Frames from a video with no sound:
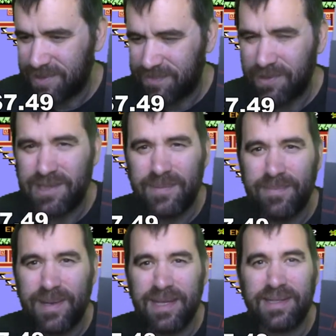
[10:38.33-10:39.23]
supposed to be
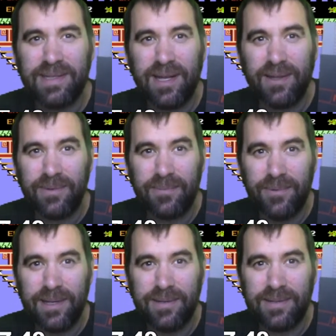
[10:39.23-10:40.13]
based on
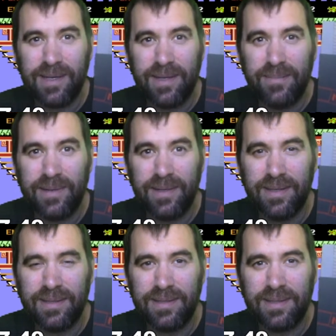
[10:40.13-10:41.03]
Wheels on
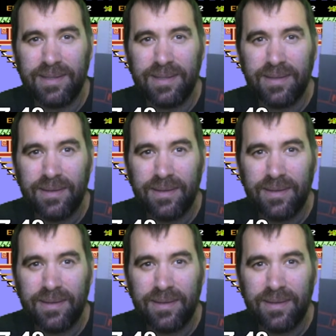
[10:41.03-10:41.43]
Mills